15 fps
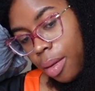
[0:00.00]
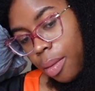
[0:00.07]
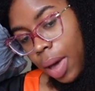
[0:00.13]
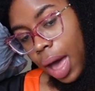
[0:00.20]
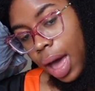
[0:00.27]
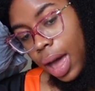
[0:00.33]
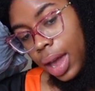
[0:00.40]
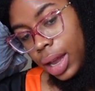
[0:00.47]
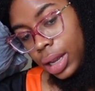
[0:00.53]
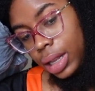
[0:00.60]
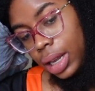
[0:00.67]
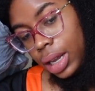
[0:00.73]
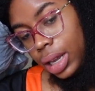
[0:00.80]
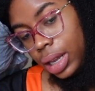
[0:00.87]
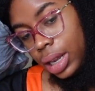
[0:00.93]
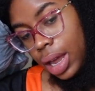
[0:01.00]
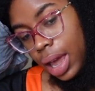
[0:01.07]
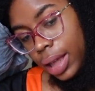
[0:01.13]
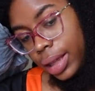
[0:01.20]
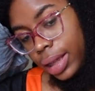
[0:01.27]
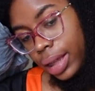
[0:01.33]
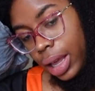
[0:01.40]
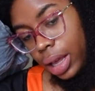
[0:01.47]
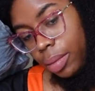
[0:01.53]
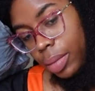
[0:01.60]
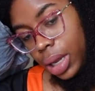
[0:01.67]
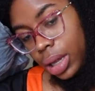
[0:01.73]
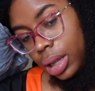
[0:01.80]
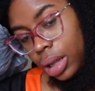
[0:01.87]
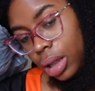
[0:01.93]
But I need a
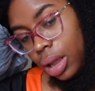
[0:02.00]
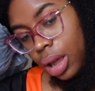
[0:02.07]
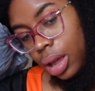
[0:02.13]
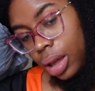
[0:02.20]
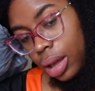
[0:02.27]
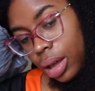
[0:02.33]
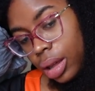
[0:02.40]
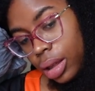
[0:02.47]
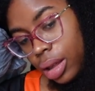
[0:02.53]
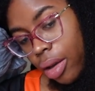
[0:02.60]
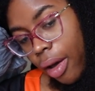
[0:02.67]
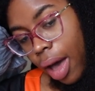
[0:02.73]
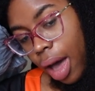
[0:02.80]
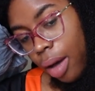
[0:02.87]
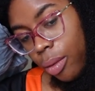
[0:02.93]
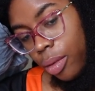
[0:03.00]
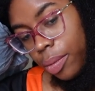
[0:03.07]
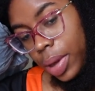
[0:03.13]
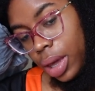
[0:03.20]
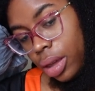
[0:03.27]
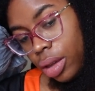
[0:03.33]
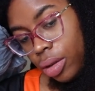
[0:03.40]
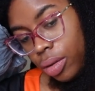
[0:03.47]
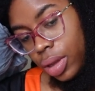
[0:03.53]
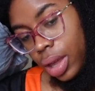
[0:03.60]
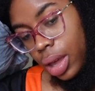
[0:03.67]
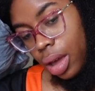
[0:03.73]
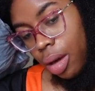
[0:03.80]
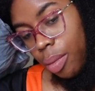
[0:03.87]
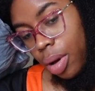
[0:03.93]
seamless look, so I will be
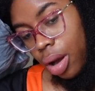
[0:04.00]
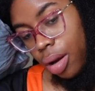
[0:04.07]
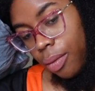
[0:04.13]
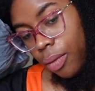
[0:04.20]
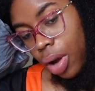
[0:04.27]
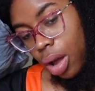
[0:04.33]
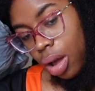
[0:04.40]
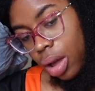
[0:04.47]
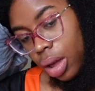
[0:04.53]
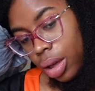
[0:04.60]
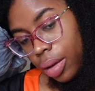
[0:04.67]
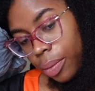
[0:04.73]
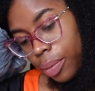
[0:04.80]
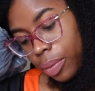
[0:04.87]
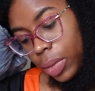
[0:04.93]
using a perm rod.